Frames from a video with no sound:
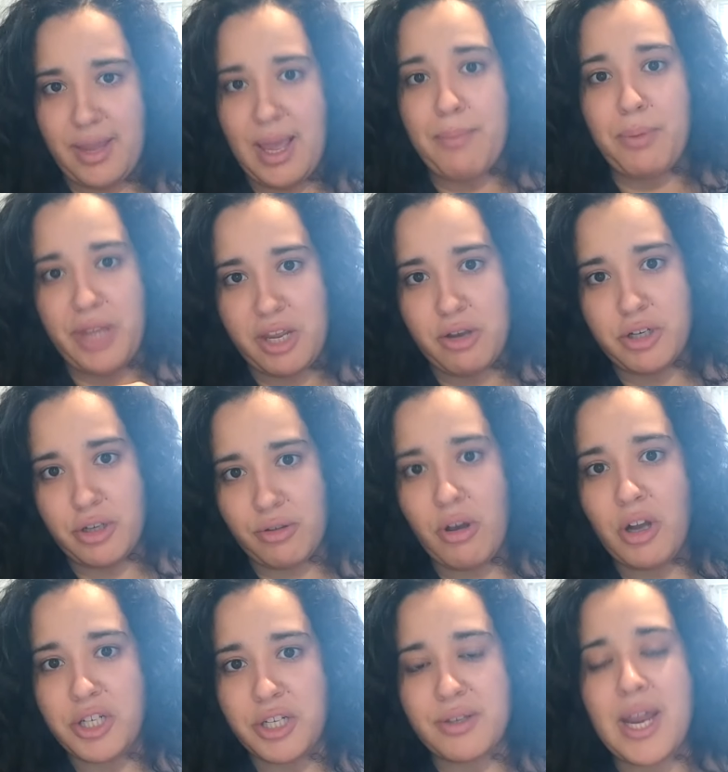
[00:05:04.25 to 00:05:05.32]
example that you just
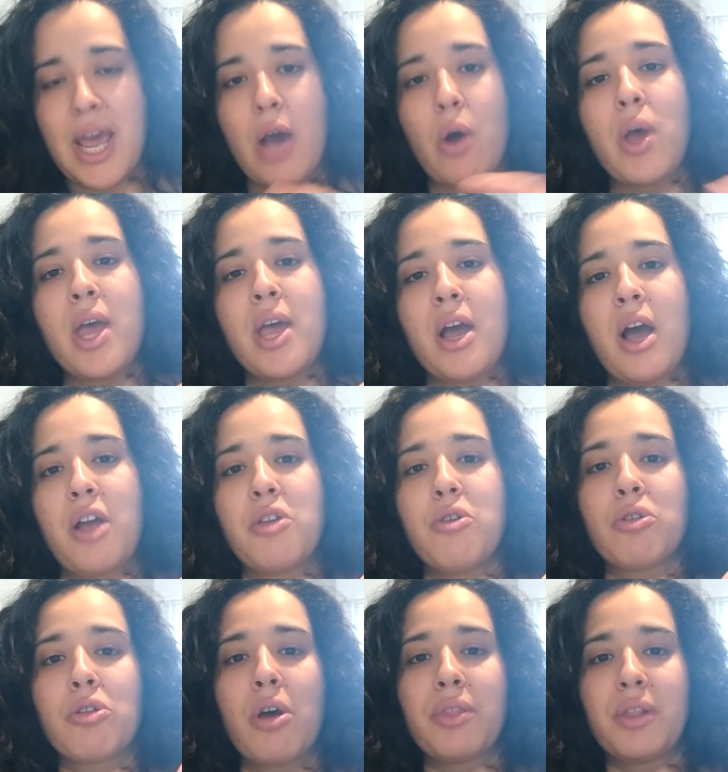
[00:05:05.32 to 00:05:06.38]
saw just now,
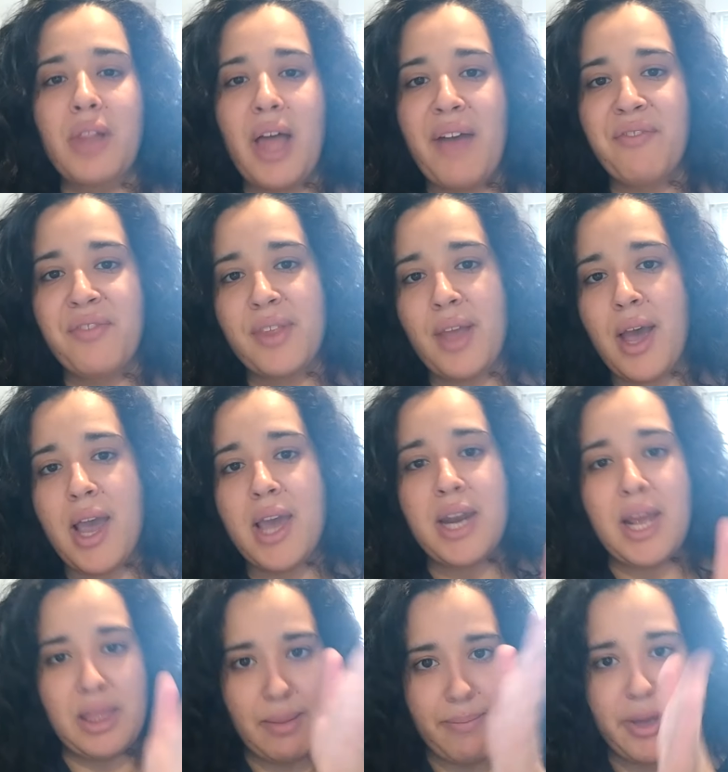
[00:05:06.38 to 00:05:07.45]
you saw the left
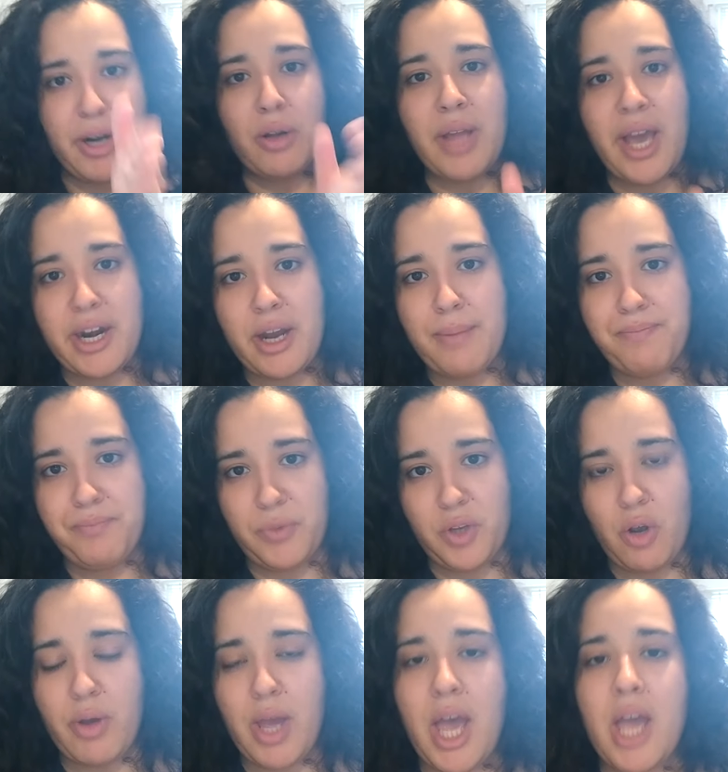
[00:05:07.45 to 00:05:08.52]
side and the middle light up,
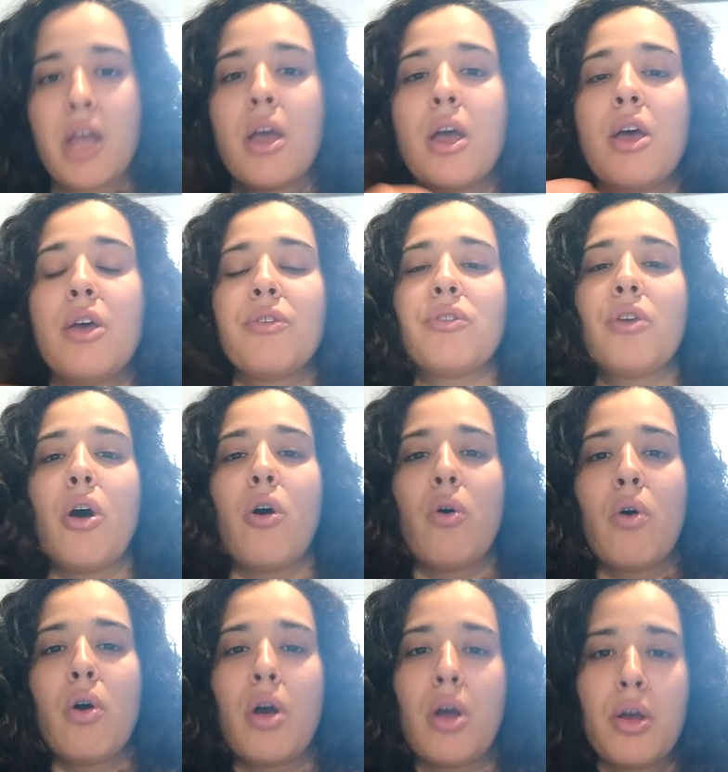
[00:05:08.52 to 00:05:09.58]
okay?
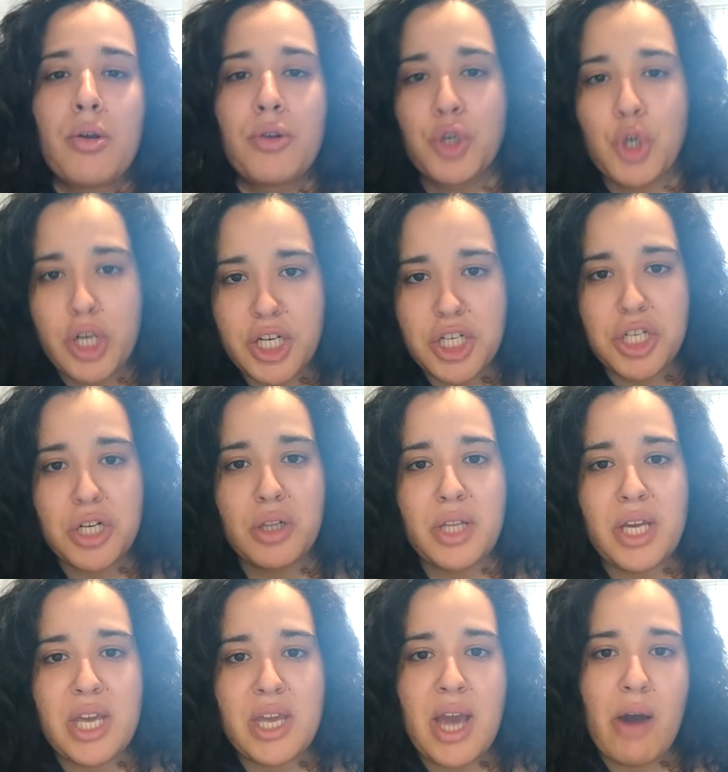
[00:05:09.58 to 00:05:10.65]
So
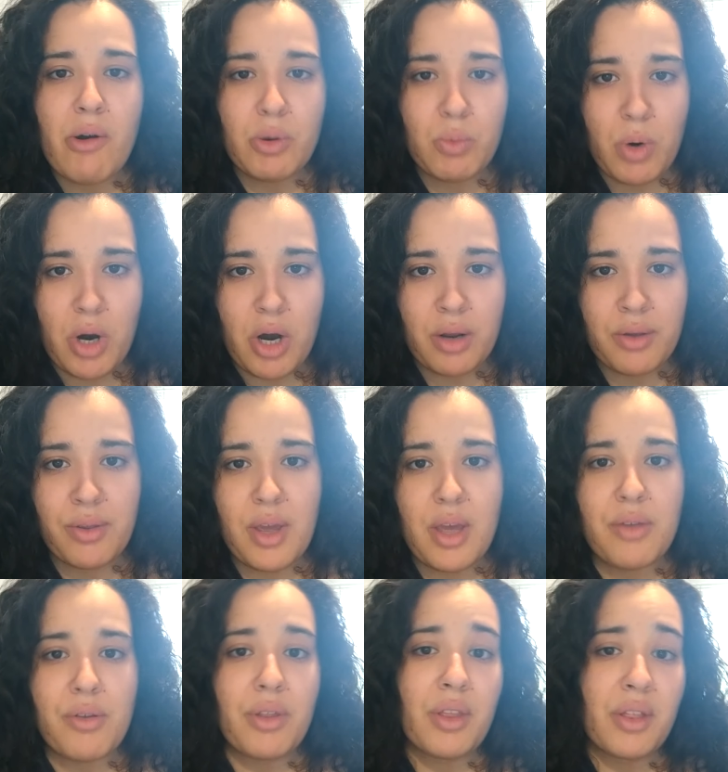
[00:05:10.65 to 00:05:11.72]
traditionally how it works
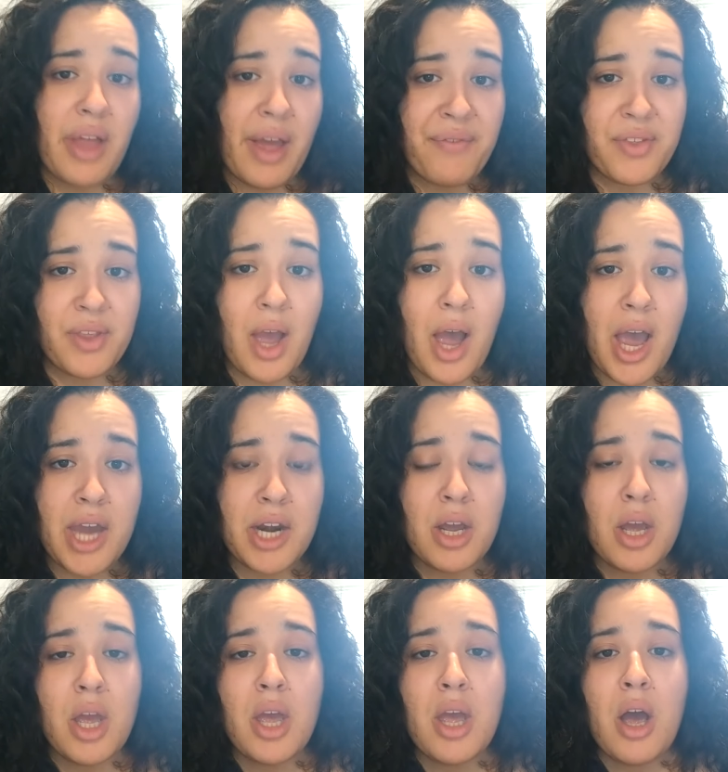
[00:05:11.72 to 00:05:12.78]
is on the left side,
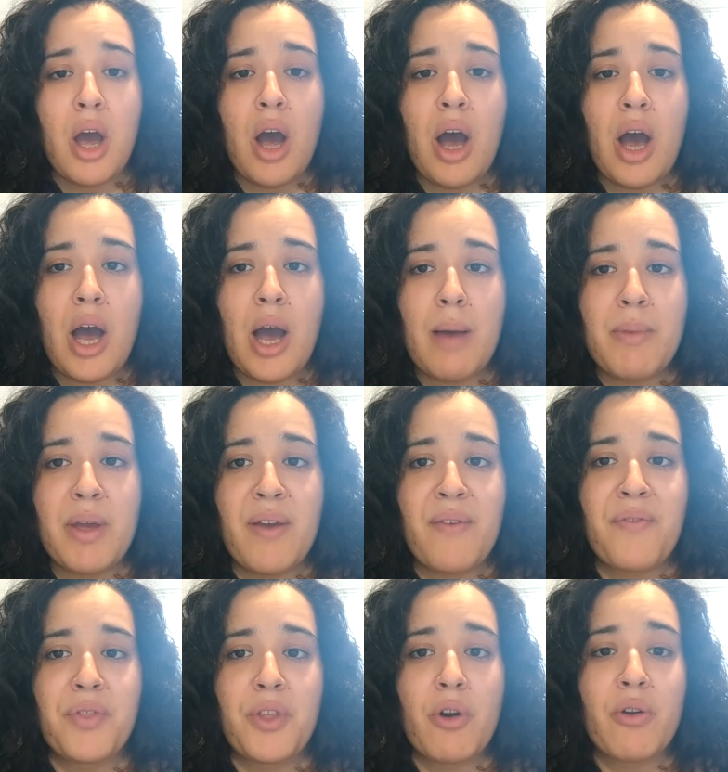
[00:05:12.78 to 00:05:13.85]

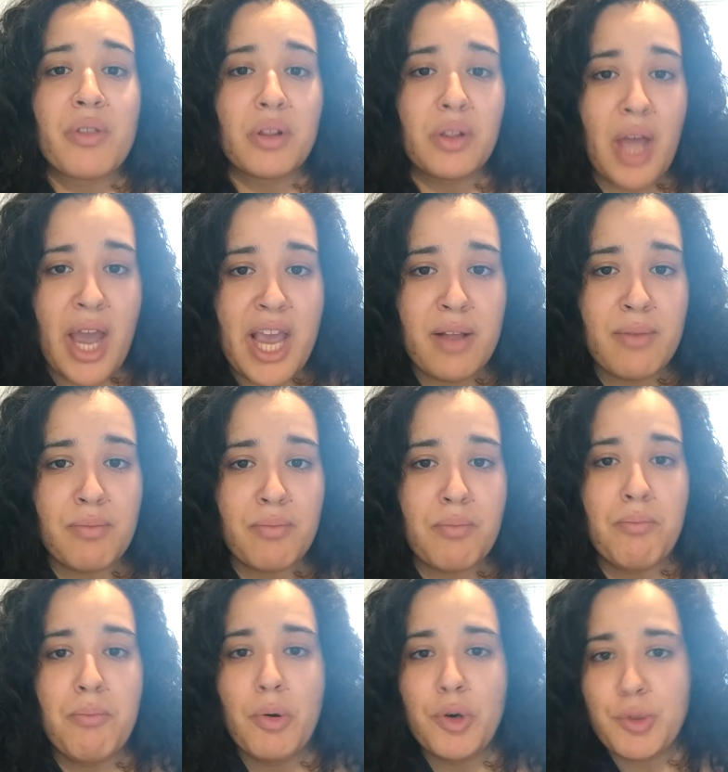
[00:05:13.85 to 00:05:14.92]
if there's a light,
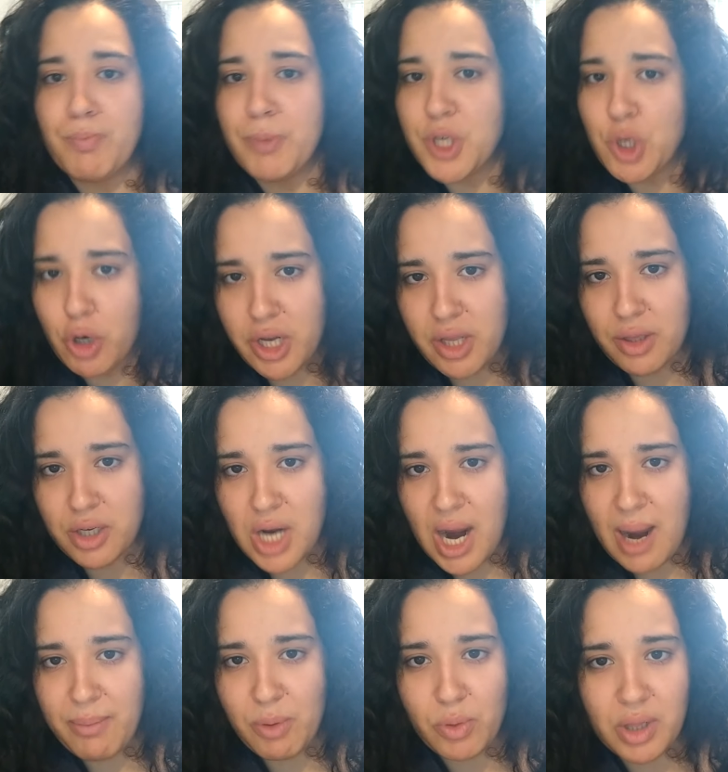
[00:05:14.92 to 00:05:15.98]
majority of the
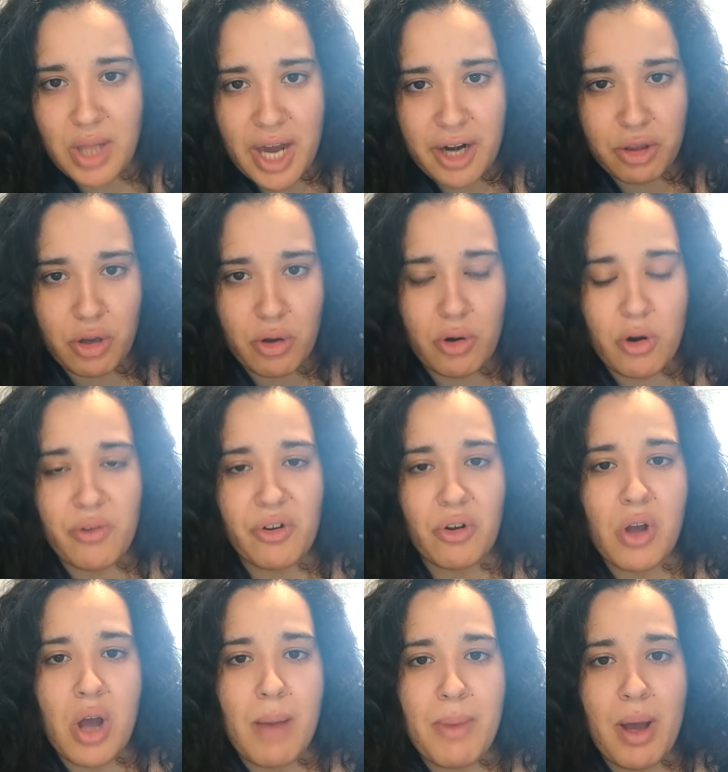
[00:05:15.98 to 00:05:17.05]
times with a lot of tuners,
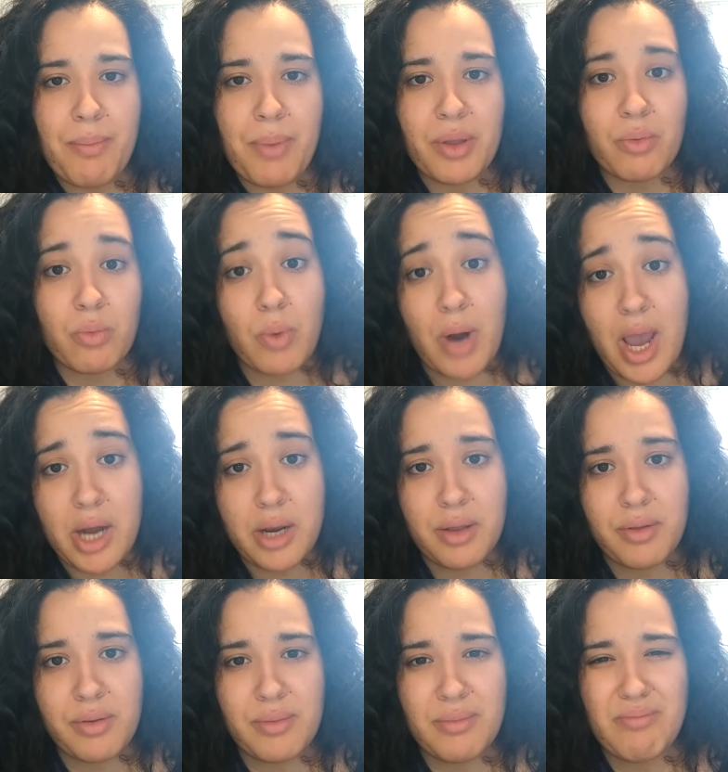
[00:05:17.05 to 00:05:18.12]
it'll come up as red.
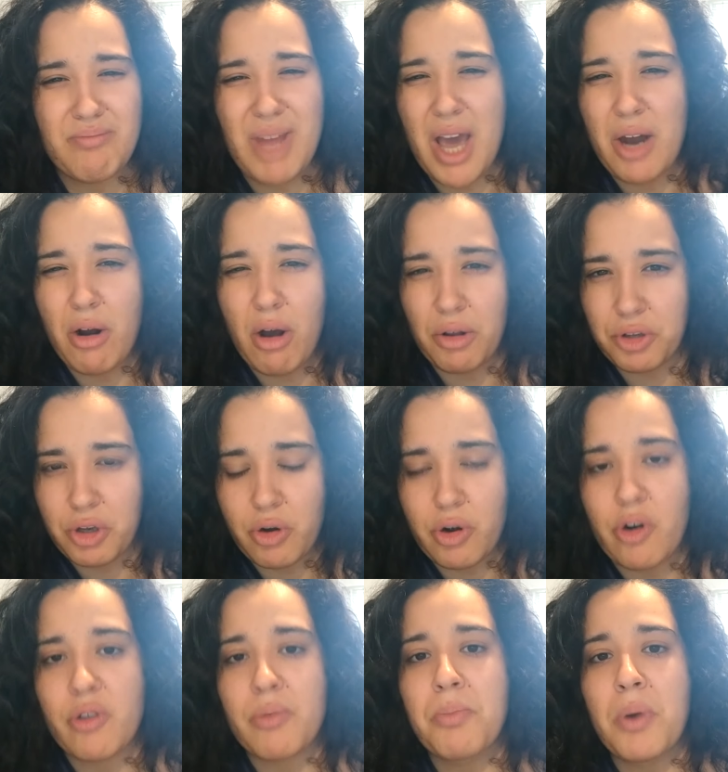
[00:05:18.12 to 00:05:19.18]
Not all
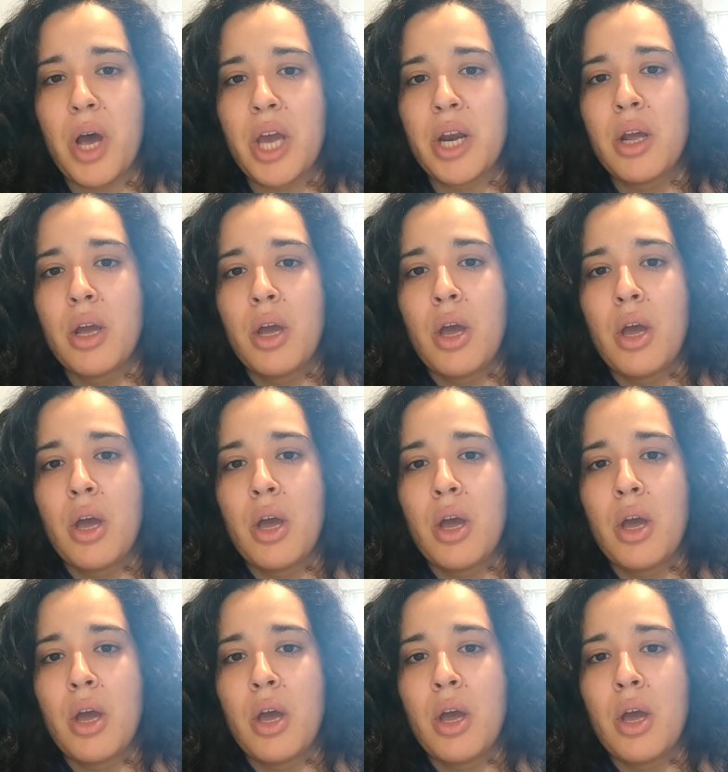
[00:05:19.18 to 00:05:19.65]
tuners, but